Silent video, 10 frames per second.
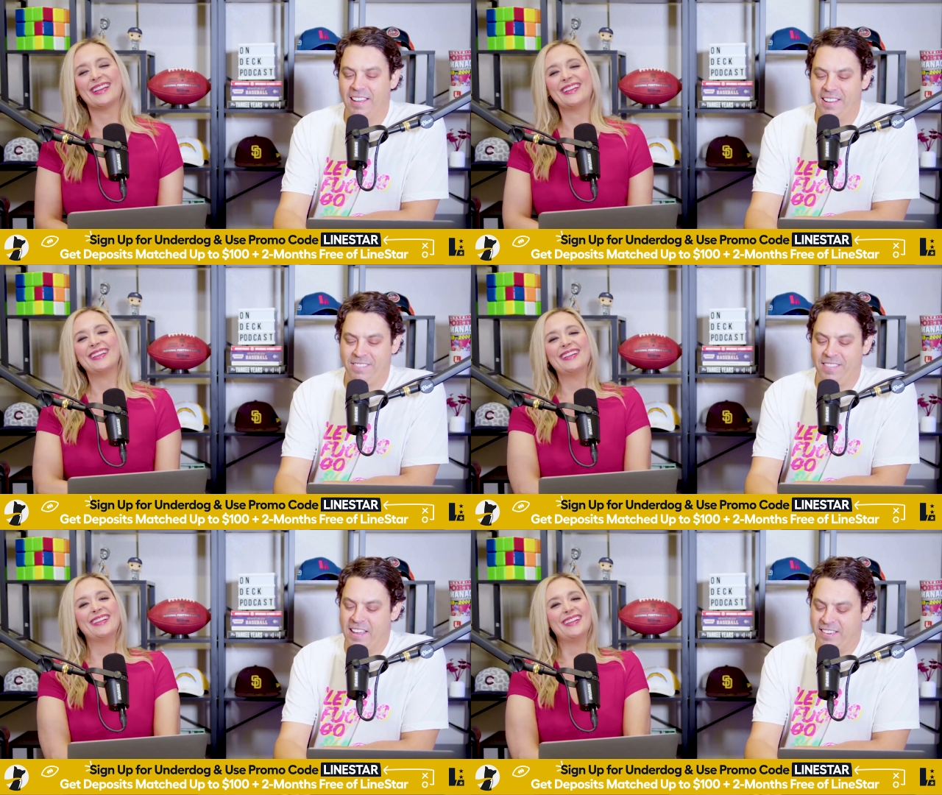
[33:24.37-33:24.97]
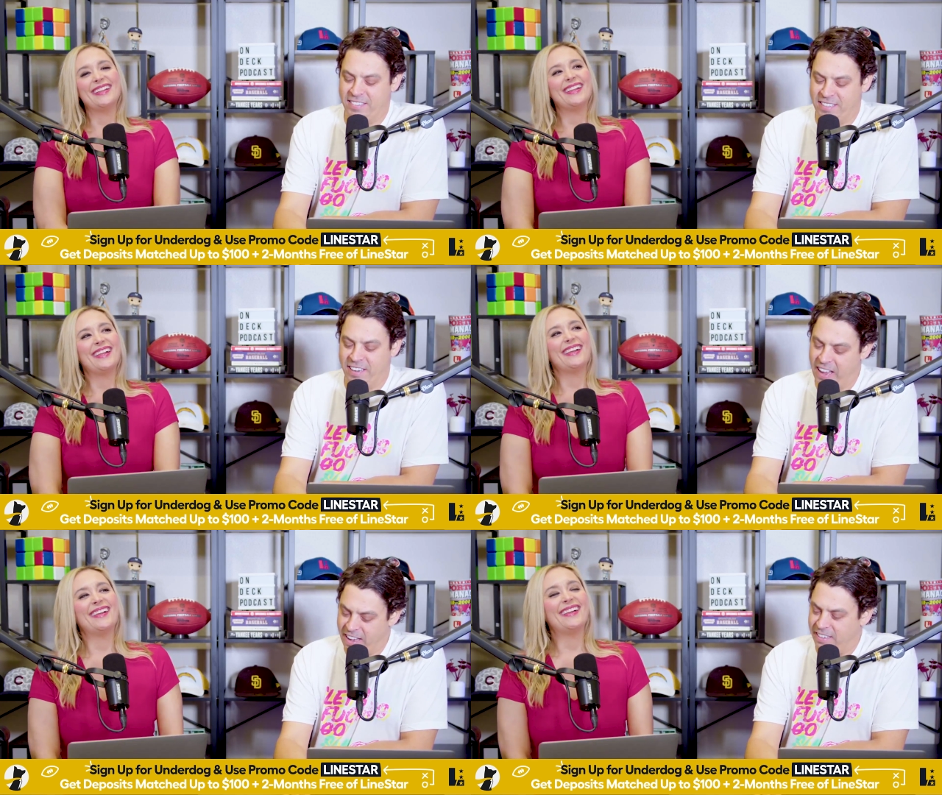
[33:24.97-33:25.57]
Speaker 1: if that's the
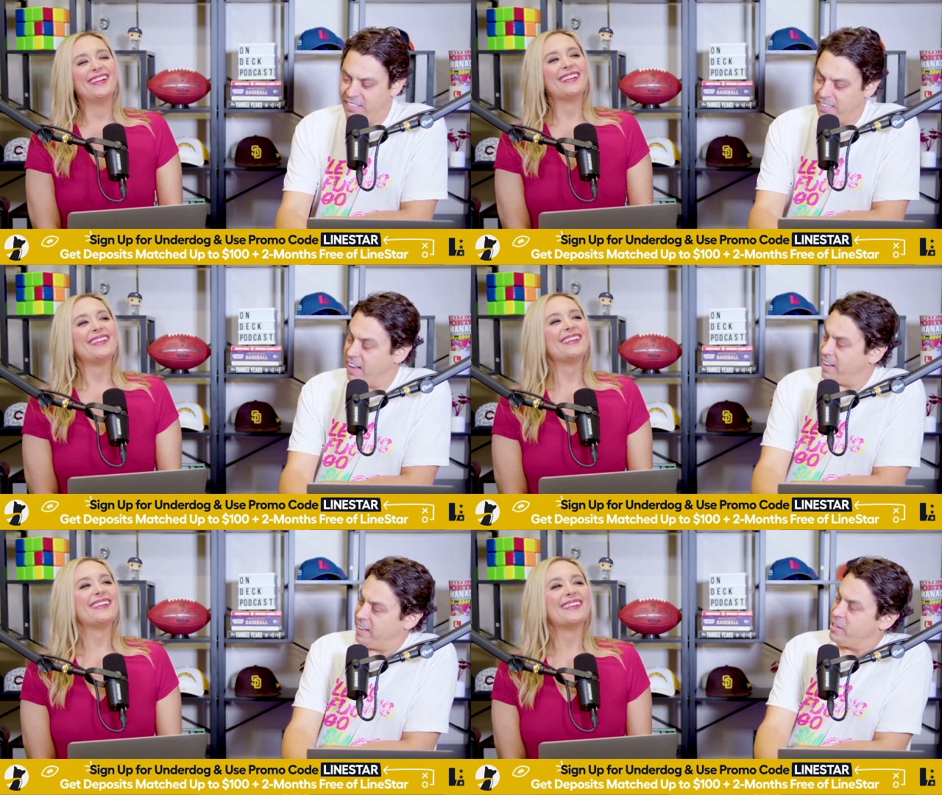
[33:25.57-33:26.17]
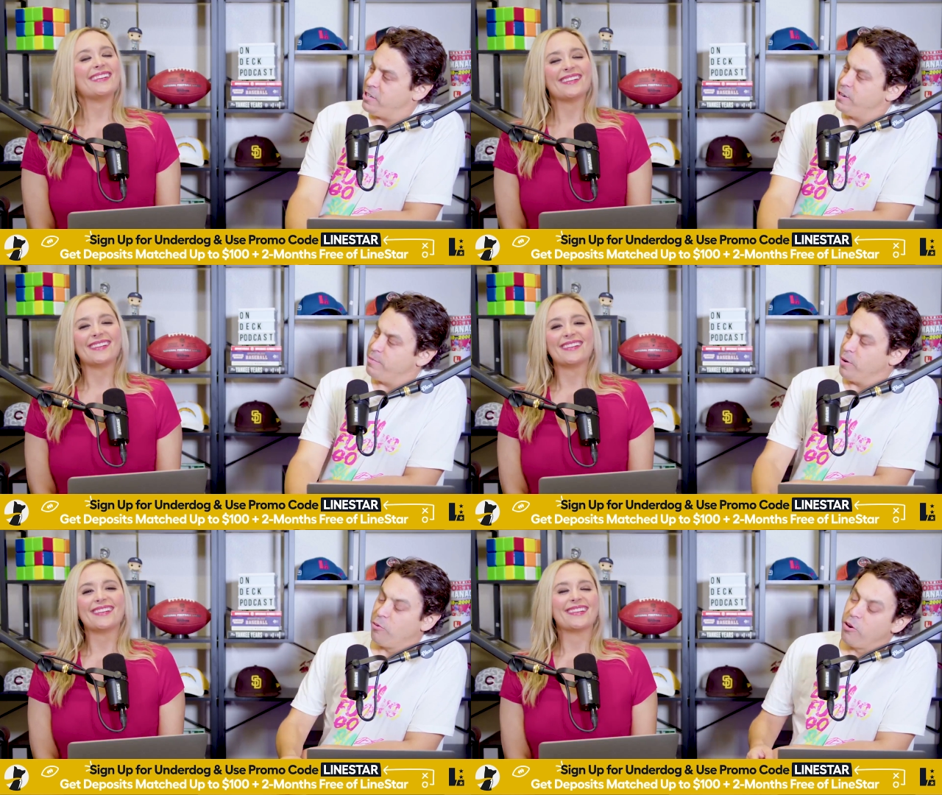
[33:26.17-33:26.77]
case, the Yankees uh, should be
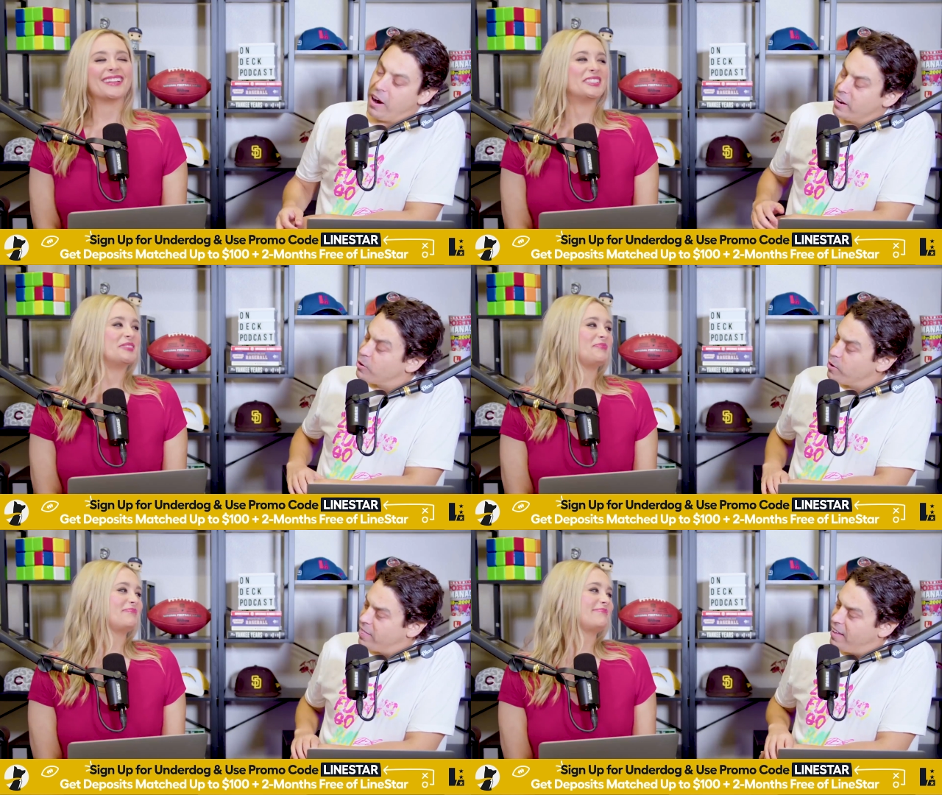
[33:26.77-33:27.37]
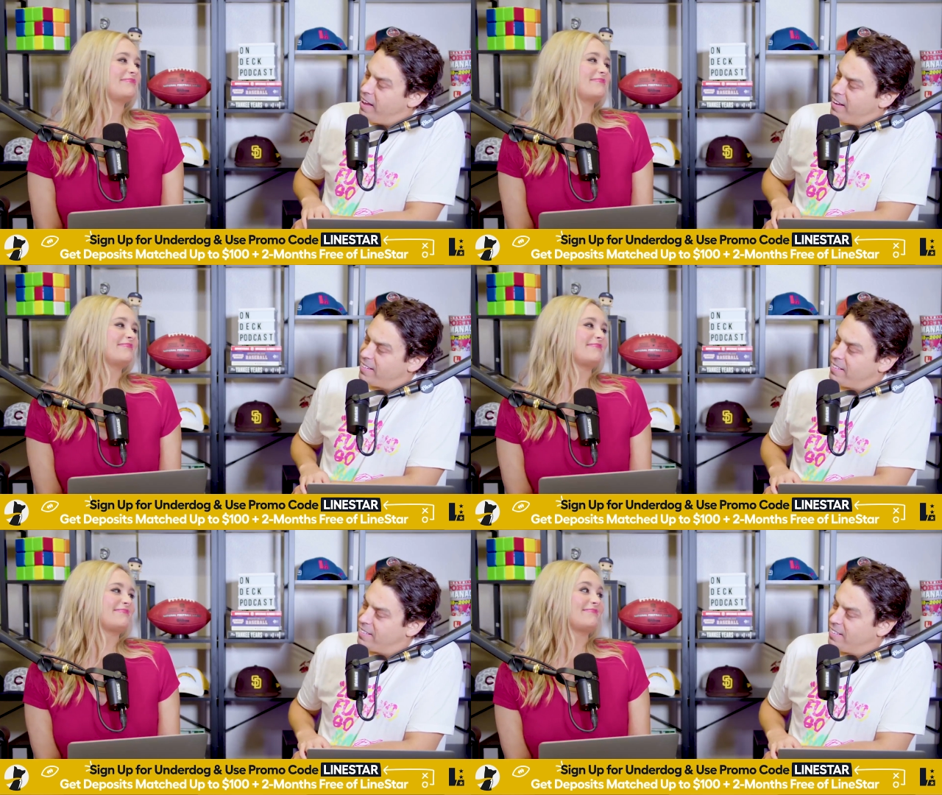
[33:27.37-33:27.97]
uh. running with that,
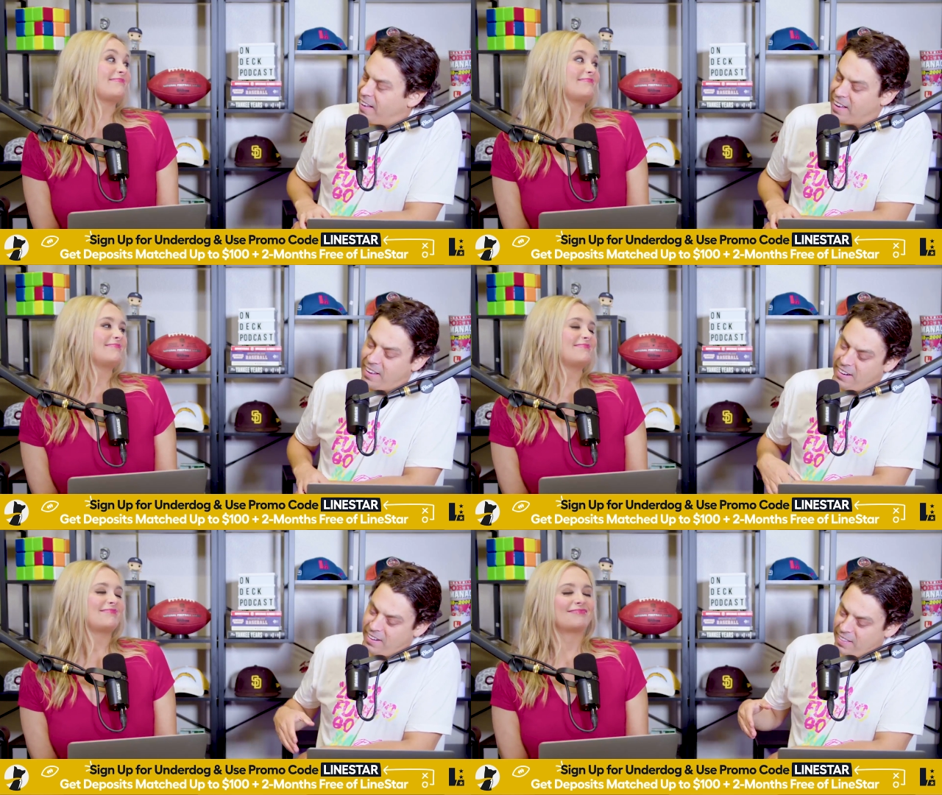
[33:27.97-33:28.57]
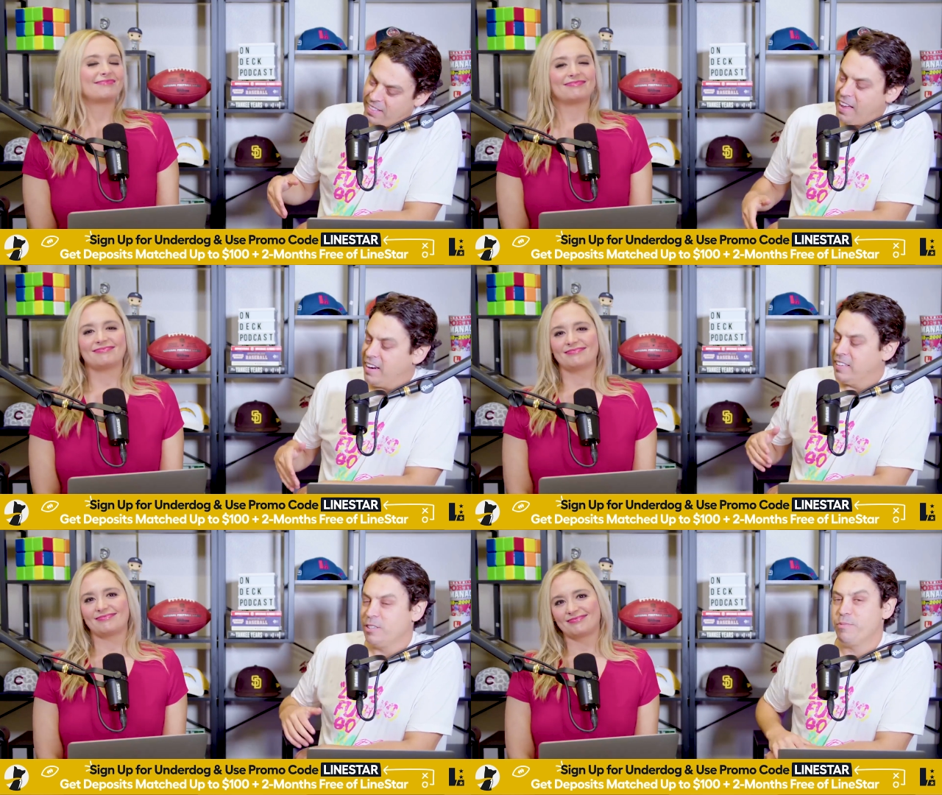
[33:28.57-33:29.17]
and that
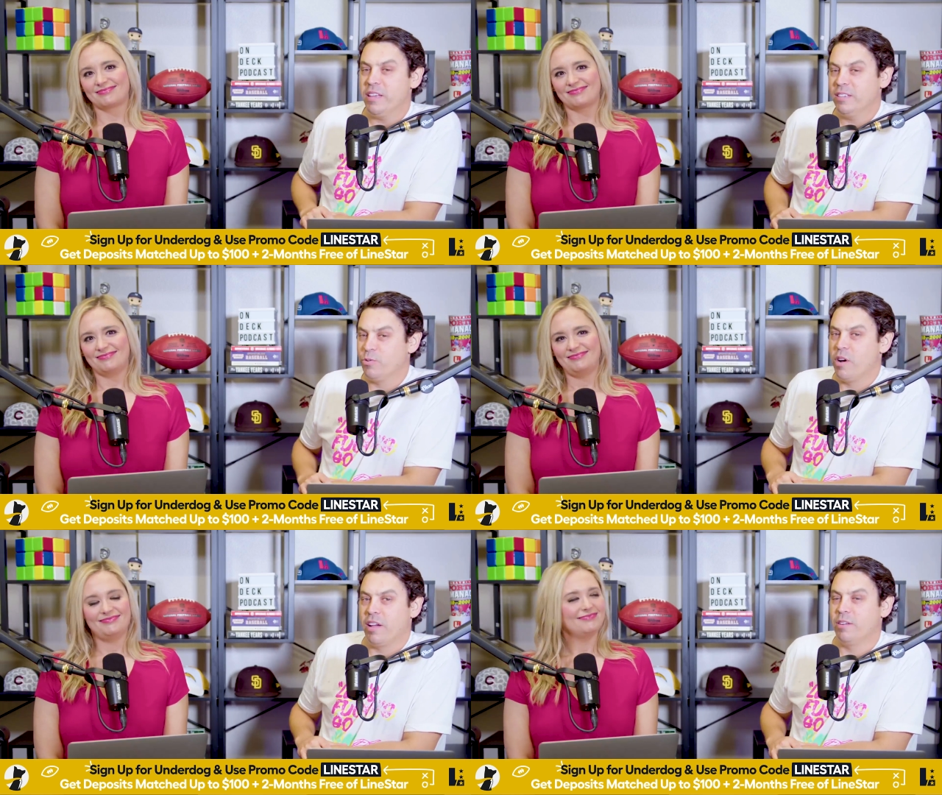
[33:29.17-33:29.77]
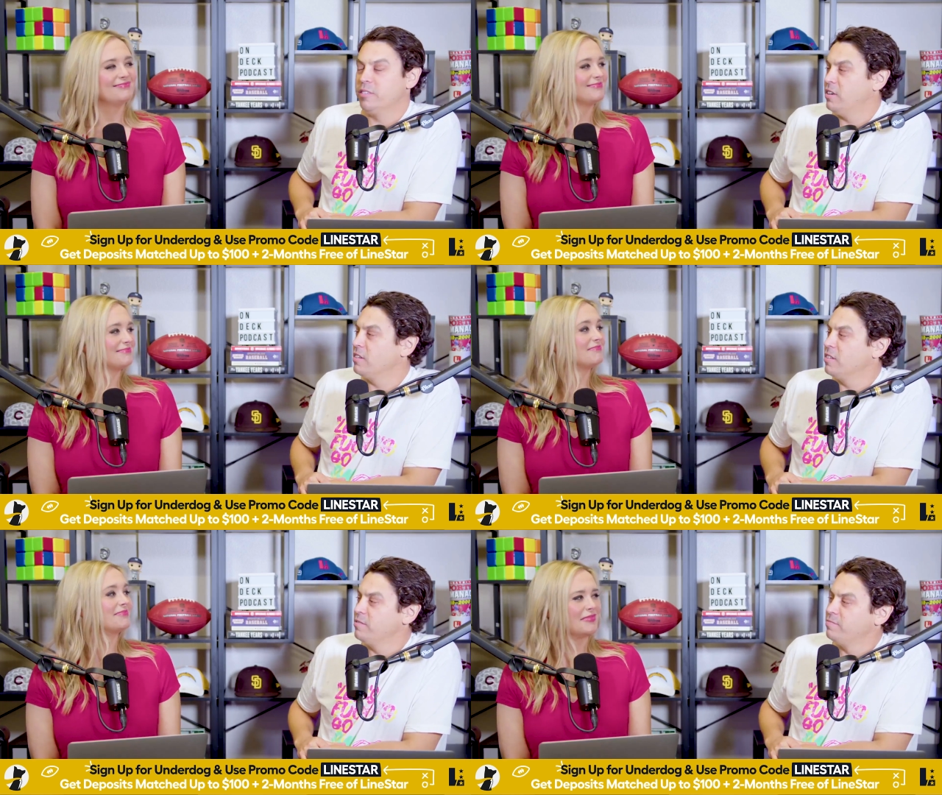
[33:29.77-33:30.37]
needs to be his walkout song.
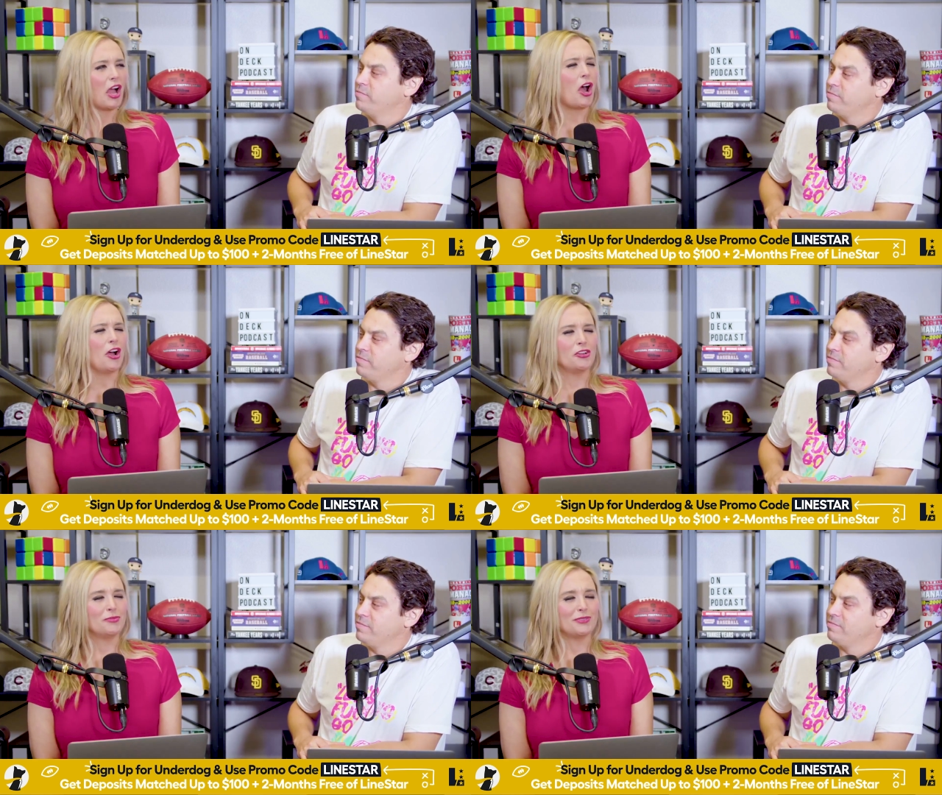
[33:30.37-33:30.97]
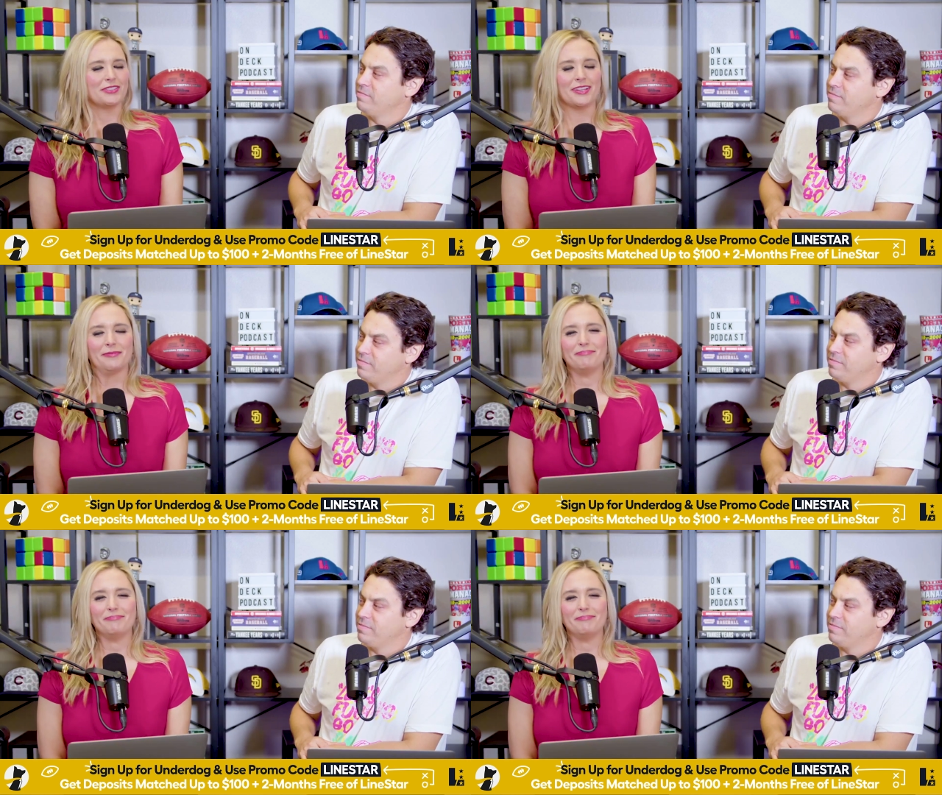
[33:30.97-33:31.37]
Speaker 2: hundred percent.